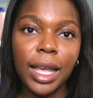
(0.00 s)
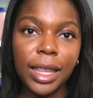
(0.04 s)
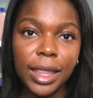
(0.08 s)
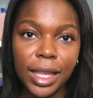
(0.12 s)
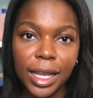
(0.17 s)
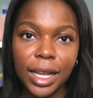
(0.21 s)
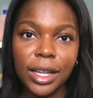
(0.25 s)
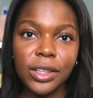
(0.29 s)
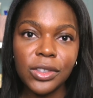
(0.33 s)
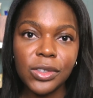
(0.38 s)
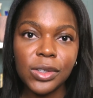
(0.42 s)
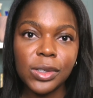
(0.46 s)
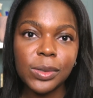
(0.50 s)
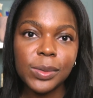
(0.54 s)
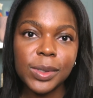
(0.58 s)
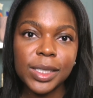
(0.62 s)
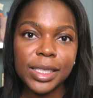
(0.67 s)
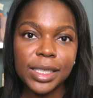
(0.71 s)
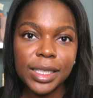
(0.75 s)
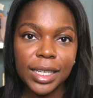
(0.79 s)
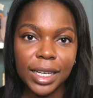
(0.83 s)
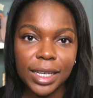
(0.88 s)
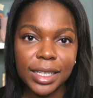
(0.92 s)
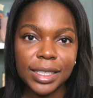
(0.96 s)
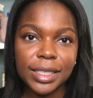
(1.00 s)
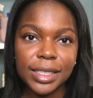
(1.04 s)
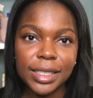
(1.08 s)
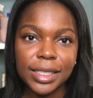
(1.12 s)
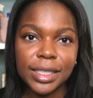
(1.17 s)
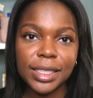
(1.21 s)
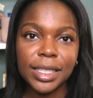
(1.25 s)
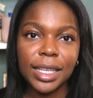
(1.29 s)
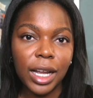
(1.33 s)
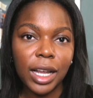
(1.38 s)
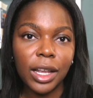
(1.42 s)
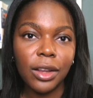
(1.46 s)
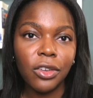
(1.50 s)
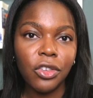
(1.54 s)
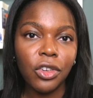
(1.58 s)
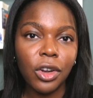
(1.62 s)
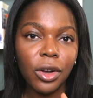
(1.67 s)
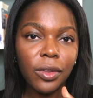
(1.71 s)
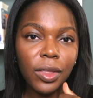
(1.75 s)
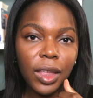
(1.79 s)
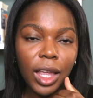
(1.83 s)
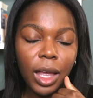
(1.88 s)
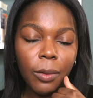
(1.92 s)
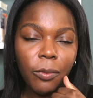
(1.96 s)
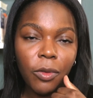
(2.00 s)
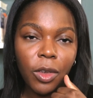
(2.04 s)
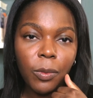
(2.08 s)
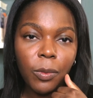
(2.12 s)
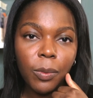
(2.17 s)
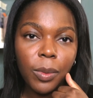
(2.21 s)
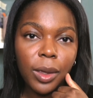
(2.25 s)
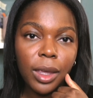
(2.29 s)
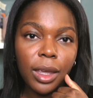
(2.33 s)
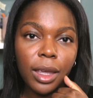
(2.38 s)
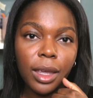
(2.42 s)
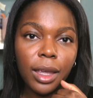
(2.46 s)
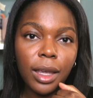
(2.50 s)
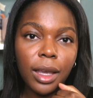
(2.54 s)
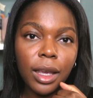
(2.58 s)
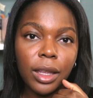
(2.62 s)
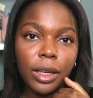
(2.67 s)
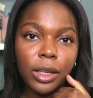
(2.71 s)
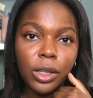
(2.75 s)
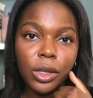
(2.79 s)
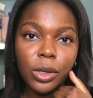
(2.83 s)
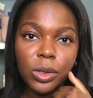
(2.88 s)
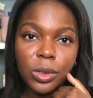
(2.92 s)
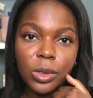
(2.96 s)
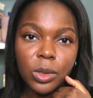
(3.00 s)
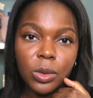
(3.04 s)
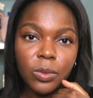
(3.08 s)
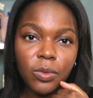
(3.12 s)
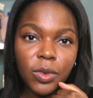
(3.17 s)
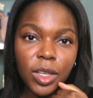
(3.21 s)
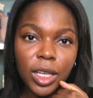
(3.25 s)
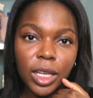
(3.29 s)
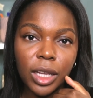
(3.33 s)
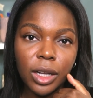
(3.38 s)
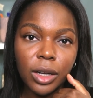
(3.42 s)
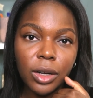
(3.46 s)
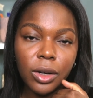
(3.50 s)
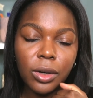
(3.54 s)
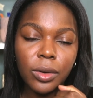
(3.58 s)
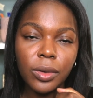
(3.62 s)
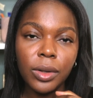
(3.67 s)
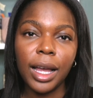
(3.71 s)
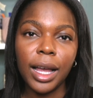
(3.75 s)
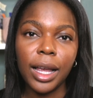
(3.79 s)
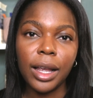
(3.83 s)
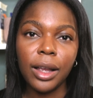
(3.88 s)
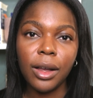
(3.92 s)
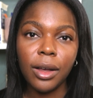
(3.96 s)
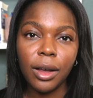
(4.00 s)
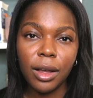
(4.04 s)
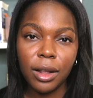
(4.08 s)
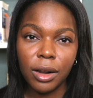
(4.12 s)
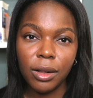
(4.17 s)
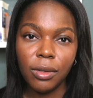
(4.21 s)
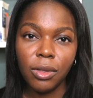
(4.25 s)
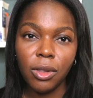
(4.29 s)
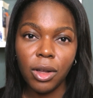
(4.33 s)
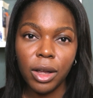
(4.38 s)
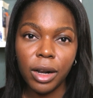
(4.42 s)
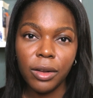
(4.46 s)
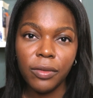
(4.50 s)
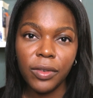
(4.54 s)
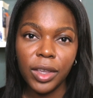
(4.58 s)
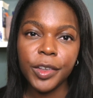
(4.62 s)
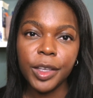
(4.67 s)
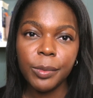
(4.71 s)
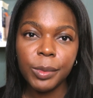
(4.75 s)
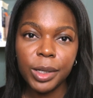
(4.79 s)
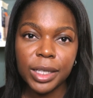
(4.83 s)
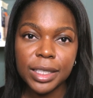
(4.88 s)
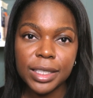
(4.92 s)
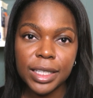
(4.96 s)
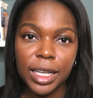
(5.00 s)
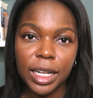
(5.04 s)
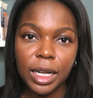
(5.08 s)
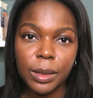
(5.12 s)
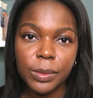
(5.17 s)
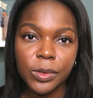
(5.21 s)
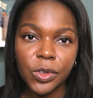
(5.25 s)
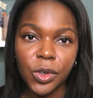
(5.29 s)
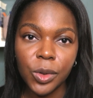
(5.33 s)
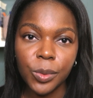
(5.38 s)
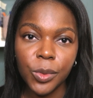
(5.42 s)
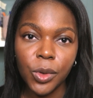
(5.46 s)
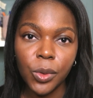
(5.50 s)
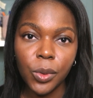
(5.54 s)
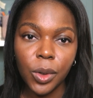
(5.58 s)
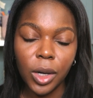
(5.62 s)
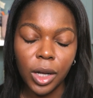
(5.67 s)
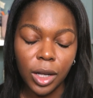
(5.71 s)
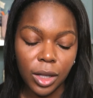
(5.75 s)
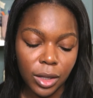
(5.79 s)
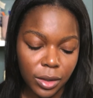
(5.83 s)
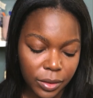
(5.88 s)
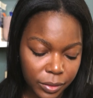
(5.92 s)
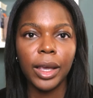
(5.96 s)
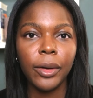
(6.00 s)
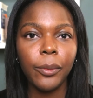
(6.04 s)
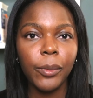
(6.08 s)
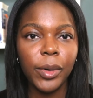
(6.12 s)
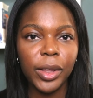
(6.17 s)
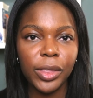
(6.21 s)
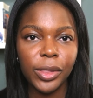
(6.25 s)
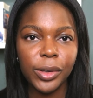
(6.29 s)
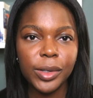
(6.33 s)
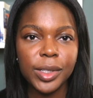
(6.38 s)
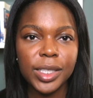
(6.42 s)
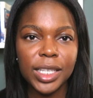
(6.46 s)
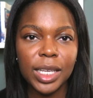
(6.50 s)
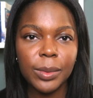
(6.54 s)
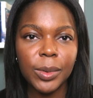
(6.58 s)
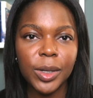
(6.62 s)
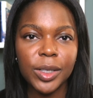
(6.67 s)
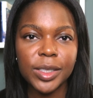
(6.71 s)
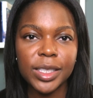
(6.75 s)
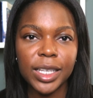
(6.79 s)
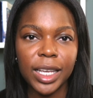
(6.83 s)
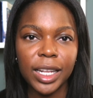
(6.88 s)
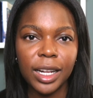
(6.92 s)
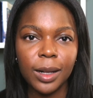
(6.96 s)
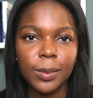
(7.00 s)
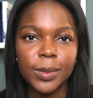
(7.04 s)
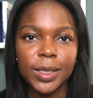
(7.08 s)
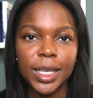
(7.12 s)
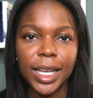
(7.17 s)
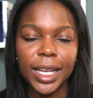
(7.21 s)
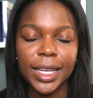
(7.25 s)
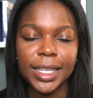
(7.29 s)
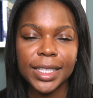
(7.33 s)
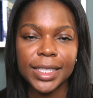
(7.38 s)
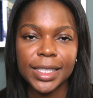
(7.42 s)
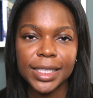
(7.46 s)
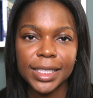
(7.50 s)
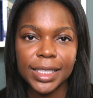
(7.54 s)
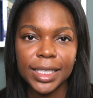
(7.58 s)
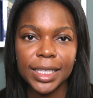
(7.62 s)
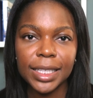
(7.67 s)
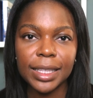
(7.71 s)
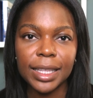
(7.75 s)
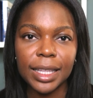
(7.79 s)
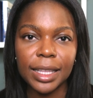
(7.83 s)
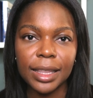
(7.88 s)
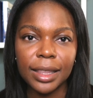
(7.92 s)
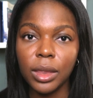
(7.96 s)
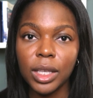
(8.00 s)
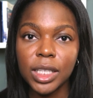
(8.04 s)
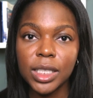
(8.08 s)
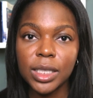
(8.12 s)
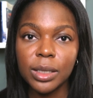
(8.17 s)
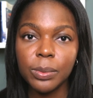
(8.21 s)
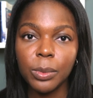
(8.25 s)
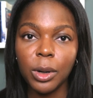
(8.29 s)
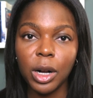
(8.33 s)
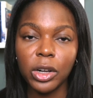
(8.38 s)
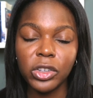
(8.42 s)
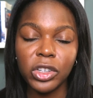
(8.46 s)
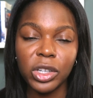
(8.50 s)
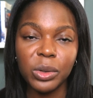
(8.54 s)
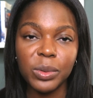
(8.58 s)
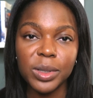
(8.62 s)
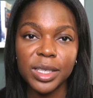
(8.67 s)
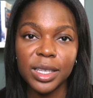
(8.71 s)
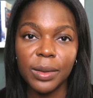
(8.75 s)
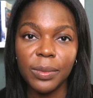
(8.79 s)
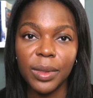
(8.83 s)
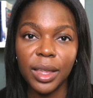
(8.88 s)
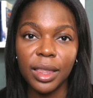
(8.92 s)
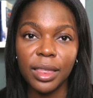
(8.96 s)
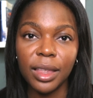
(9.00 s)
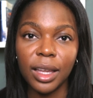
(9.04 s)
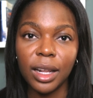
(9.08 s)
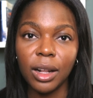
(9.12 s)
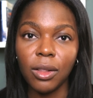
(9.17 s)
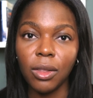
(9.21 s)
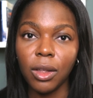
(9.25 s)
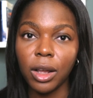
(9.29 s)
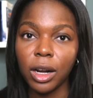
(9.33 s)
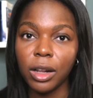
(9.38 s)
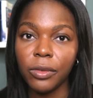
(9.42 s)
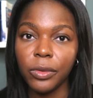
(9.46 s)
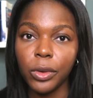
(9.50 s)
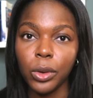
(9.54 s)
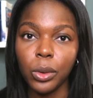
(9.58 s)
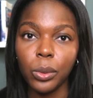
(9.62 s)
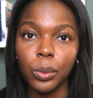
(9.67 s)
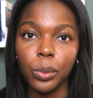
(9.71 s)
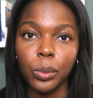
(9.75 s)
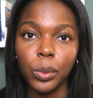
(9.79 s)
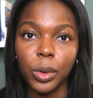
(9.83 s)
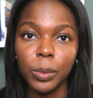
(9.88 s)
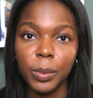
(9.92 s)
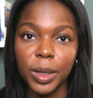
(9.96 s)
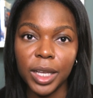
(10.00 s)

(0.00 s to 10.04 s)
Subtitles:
And the answer was yes. I shared the MVP in a YouTube video. I got a lot of email signups from you all. And with those email signups, I could see that this project was something that a lot of you would